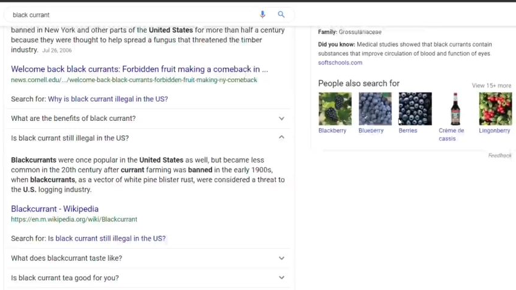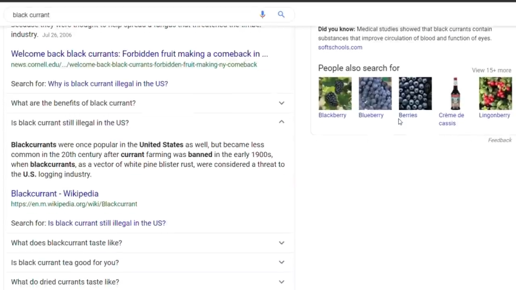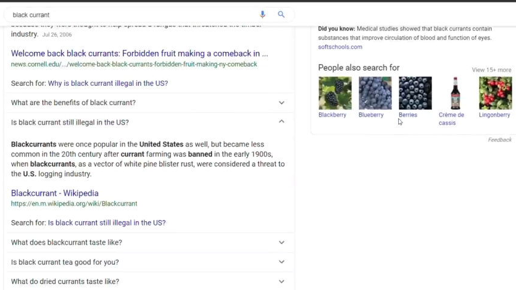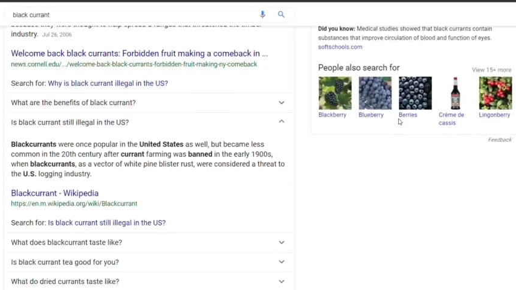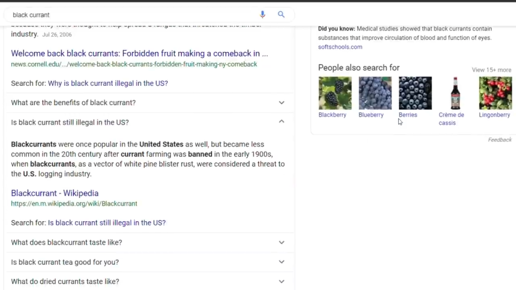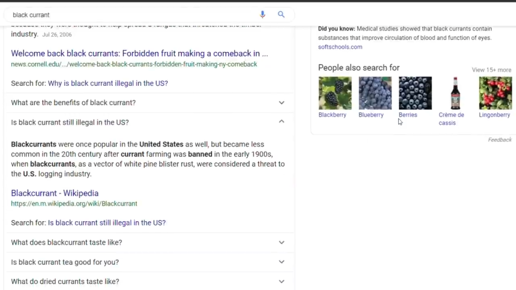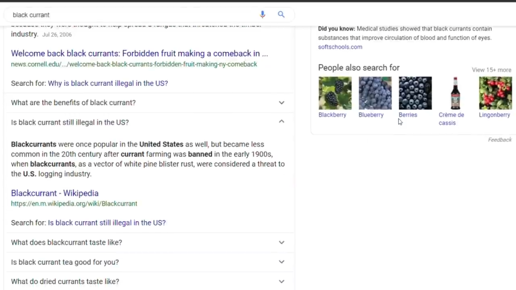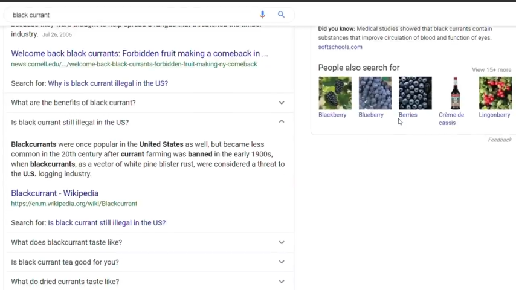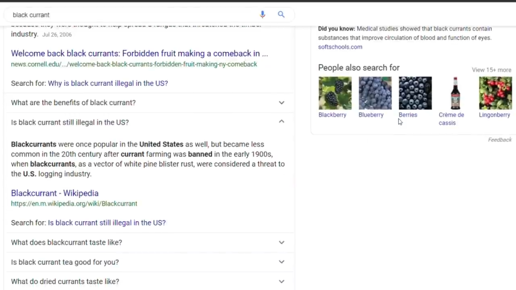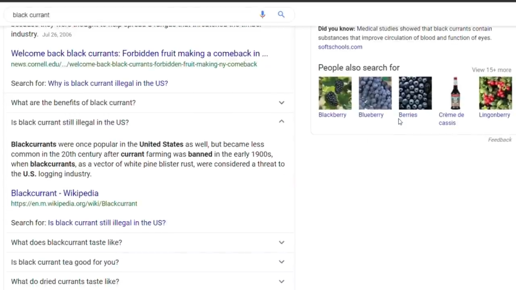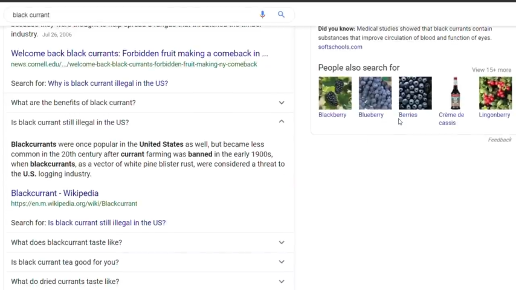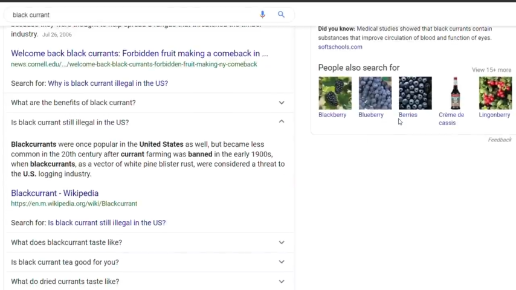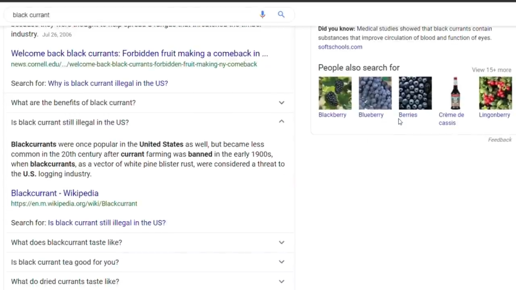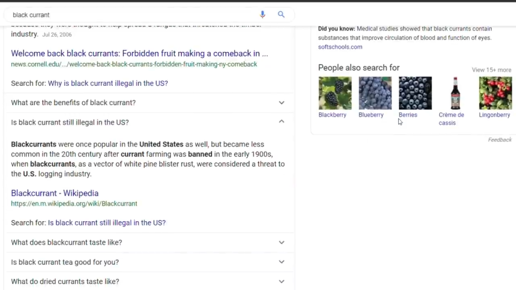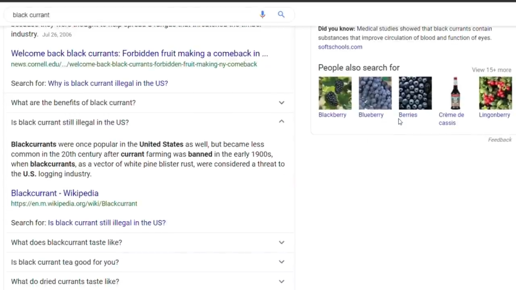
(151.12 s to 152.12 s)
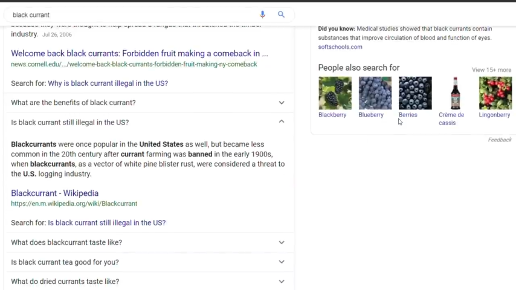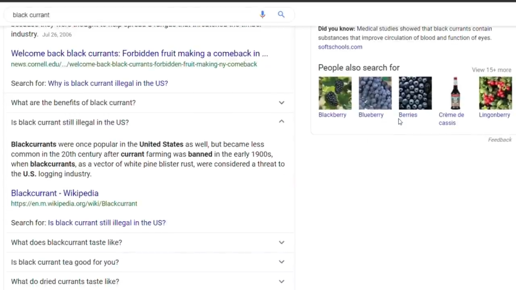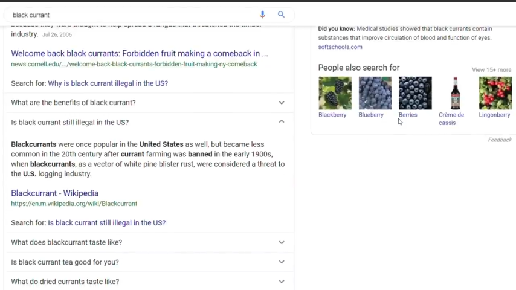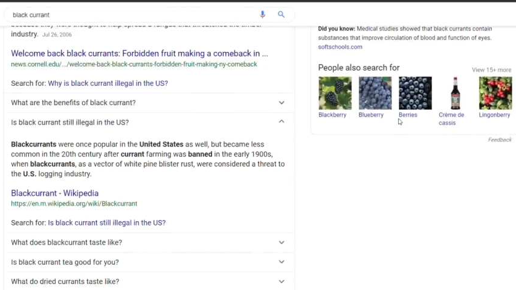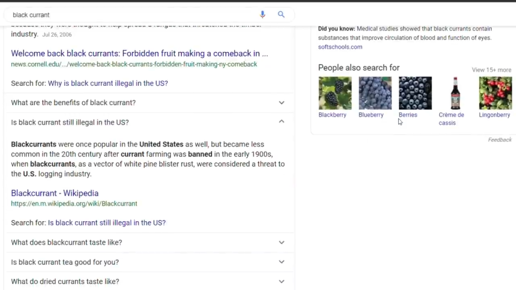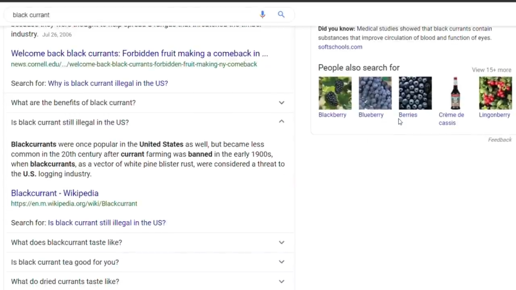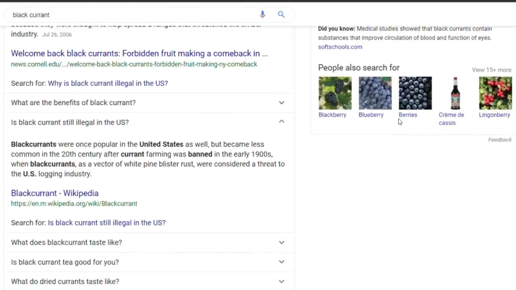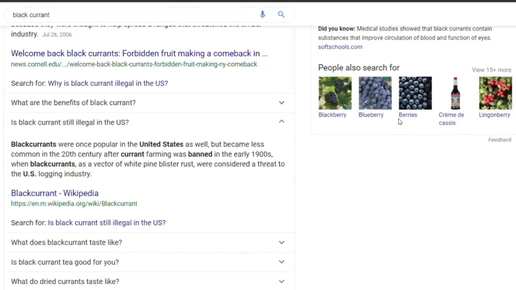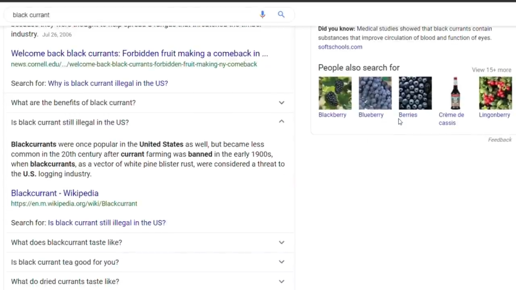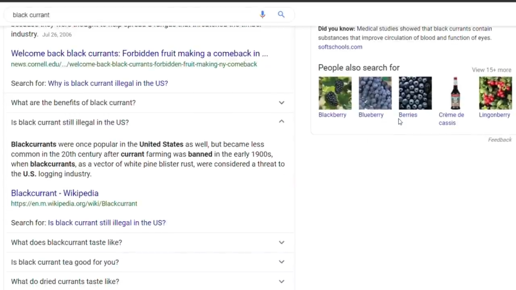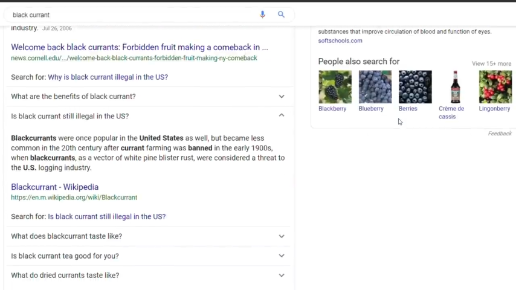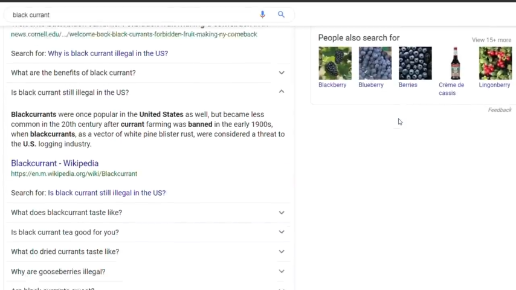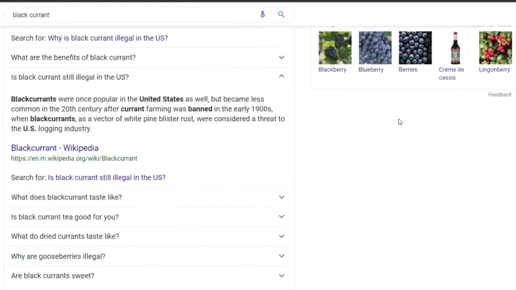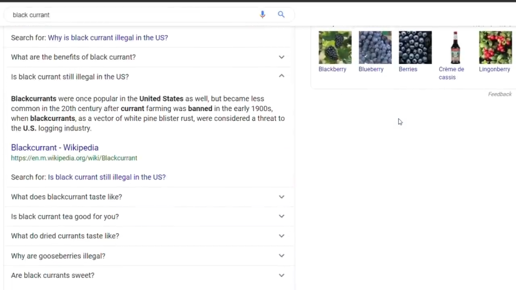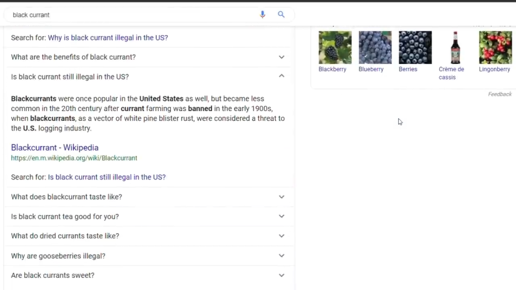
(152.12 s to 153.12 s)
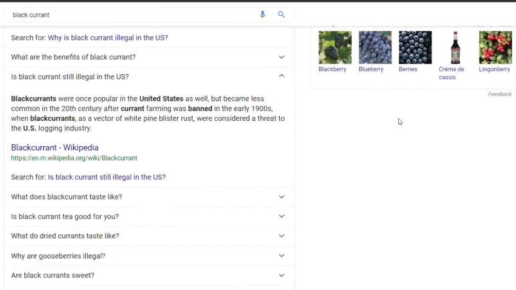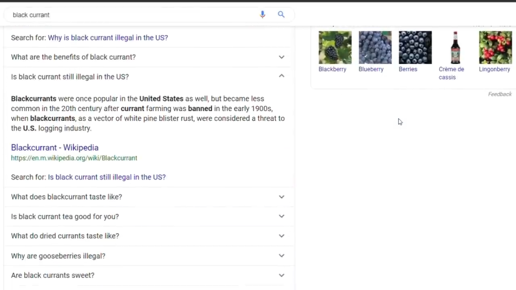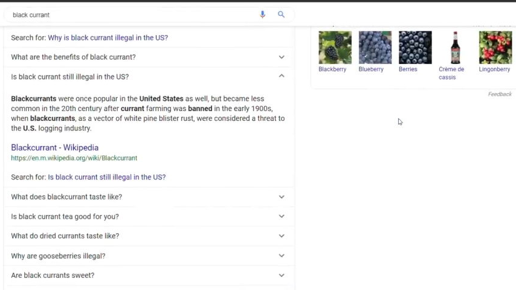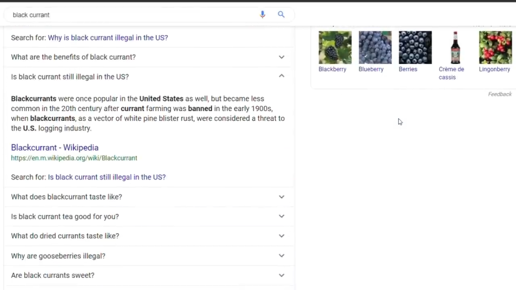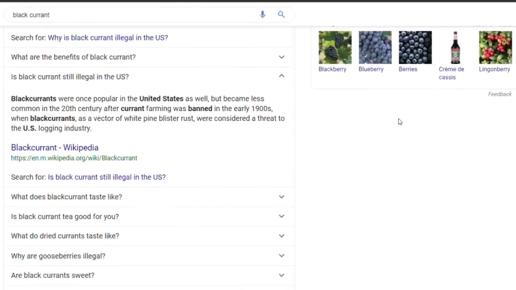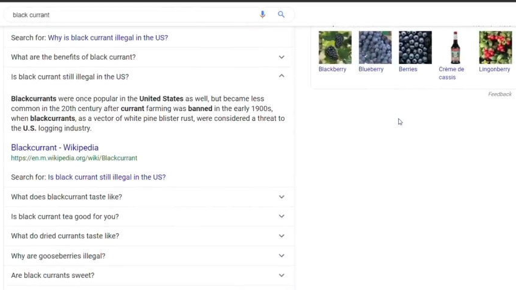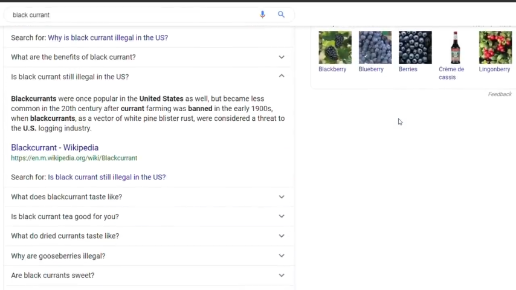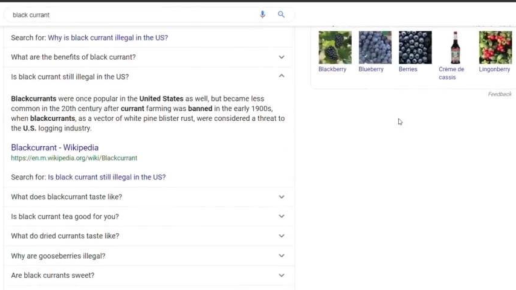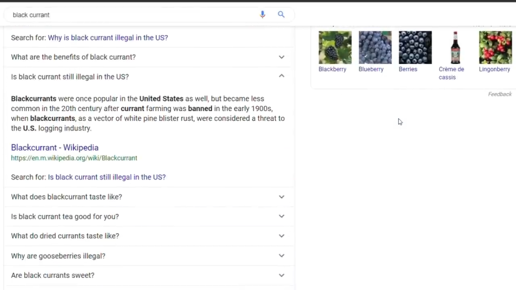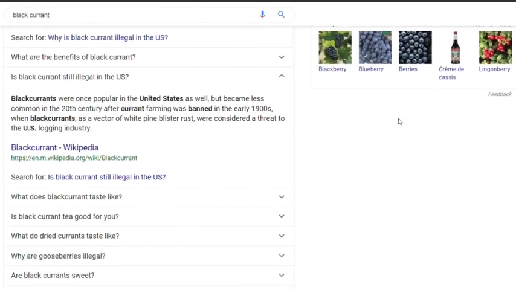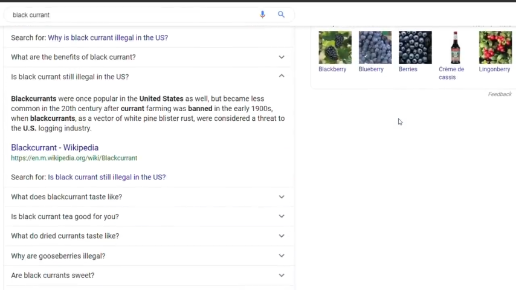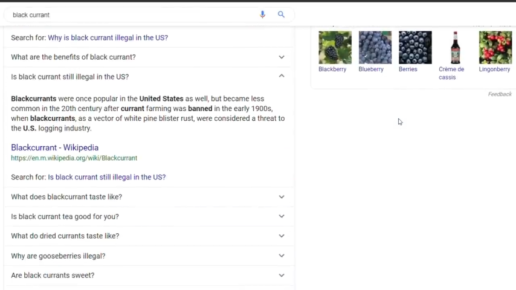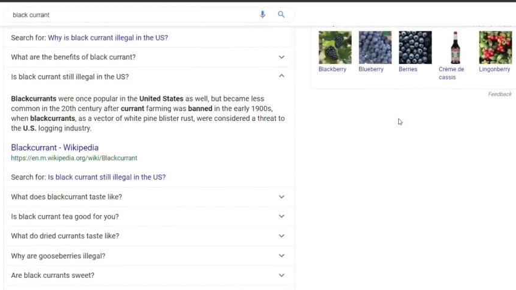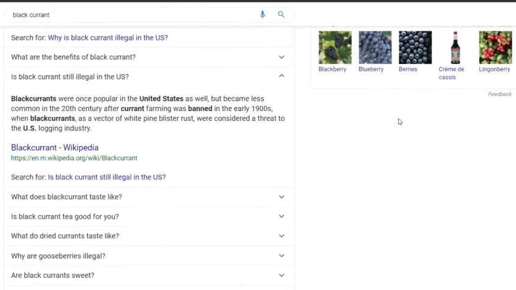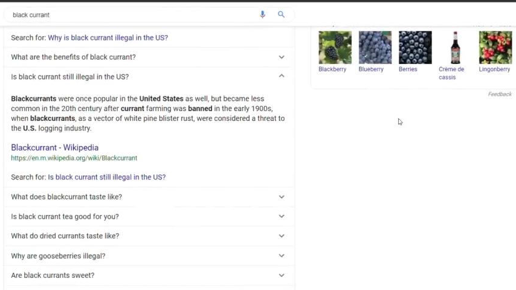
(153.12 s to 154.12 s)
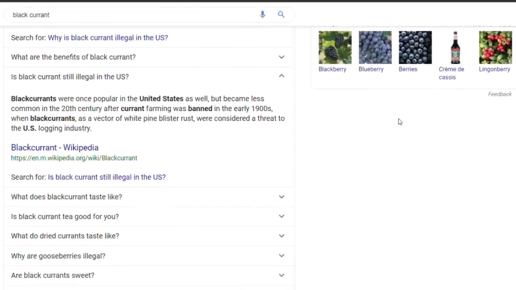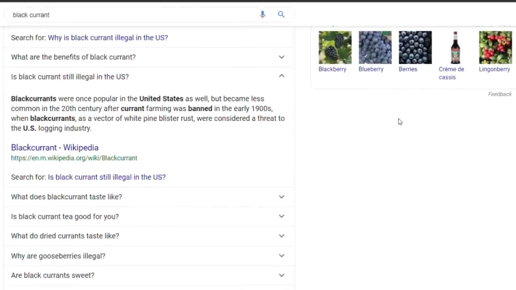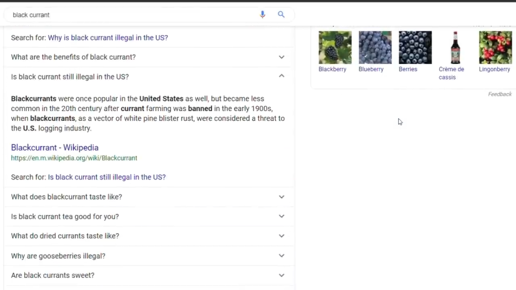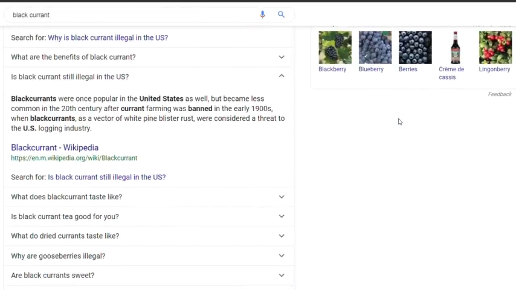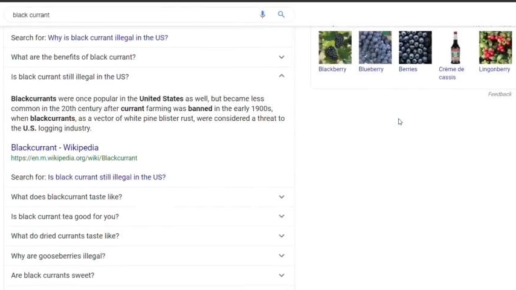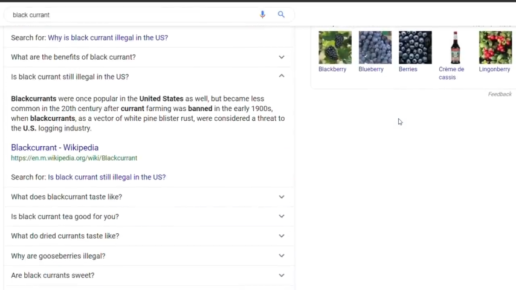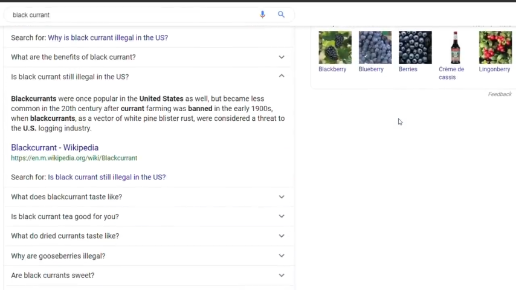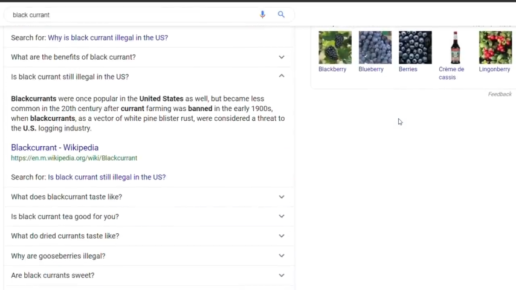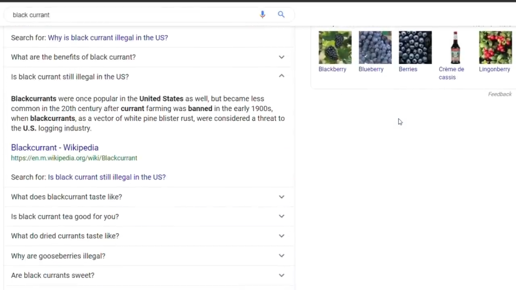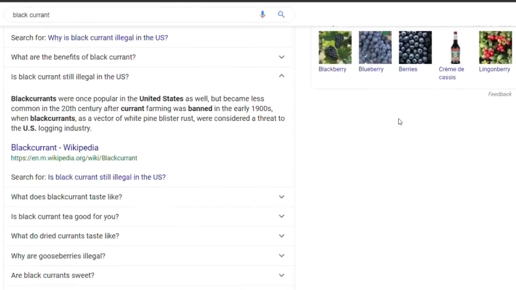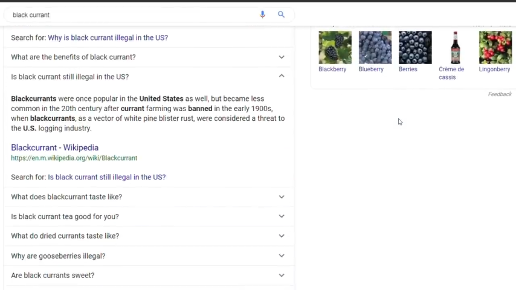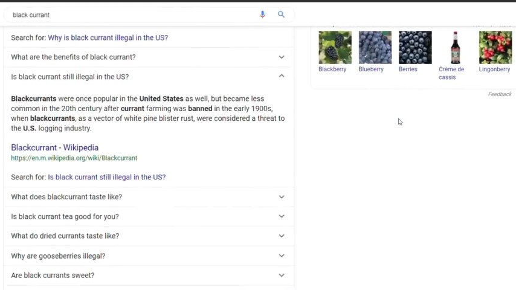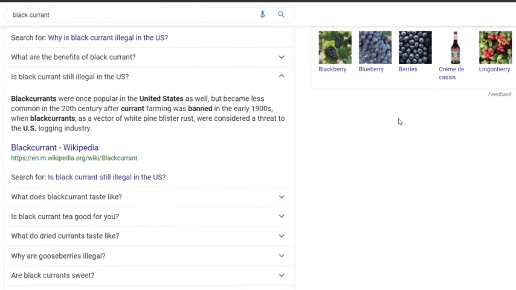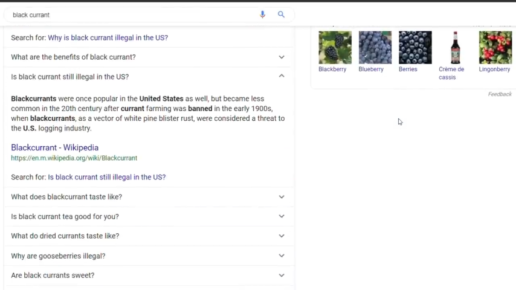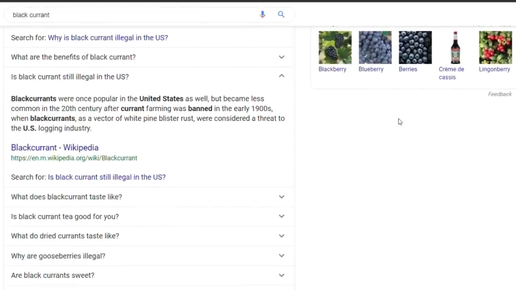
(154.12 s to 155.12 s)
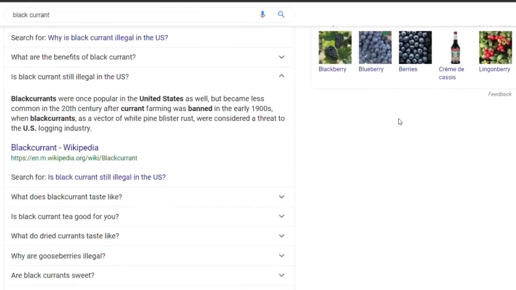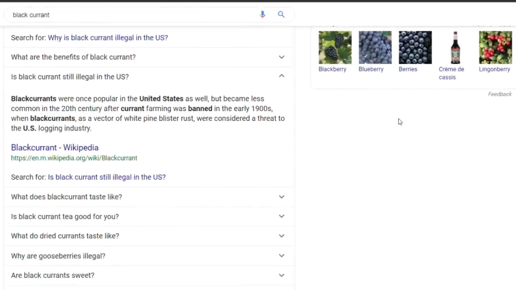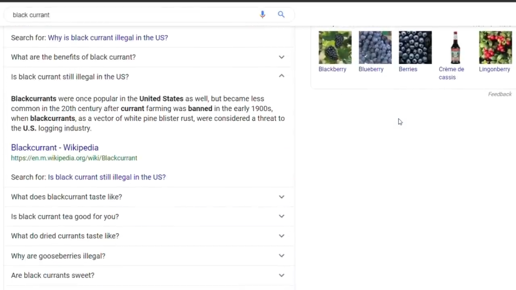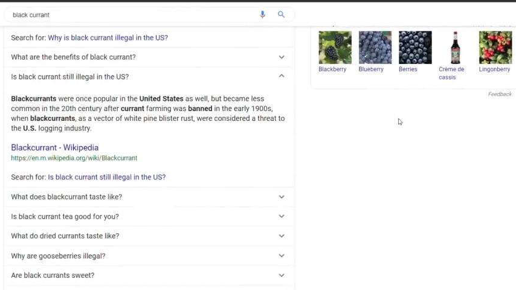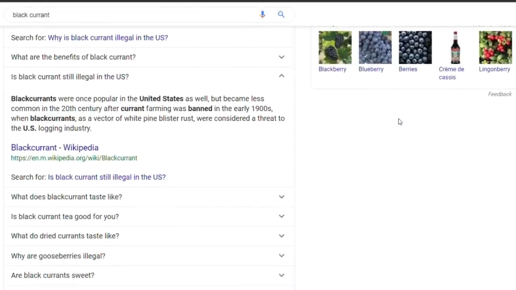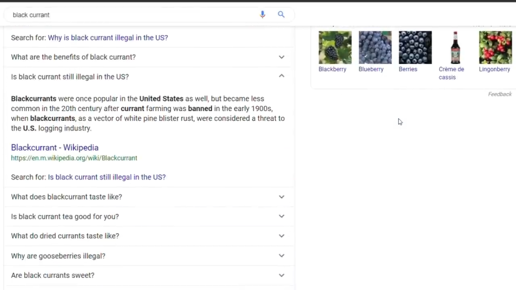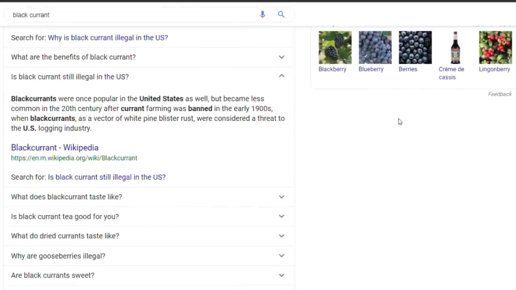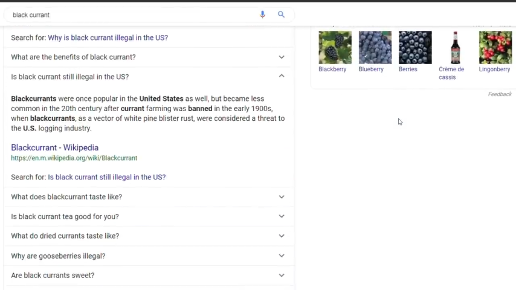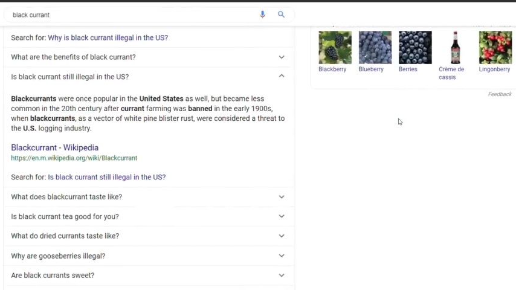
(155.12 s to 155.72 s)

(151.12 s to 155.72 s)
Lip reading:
No face is visible, so there are no lips to read.